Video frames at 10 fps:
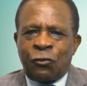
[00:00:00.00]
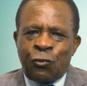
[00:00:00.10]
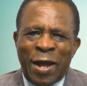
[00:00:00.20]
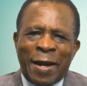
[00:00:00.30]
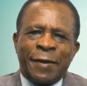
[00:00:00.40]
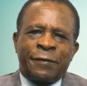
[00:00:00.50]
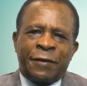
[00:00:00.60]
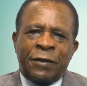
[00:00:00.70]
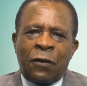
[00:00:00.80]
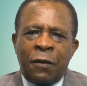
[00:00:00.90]
the
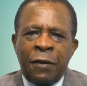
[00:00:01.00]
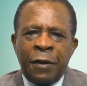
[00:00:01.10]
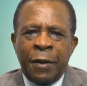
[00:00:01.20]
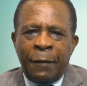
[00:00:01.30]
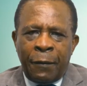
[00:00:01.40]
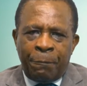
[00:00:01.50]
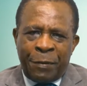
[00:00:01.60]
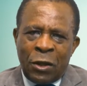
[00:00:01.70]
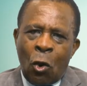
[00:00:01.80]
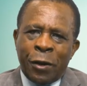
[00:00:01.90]
reality
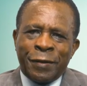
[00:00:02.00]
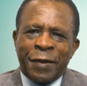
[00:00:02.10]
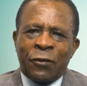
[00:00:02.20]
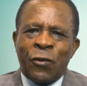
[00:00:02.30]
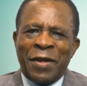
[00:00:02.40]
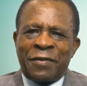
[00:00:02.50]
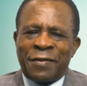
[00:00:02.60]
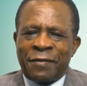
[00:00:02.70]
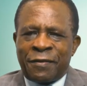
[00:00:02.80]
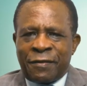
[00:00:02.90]
beyond the
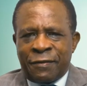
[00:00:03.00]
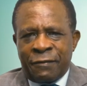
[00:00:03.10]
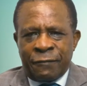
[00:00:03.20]
crisis.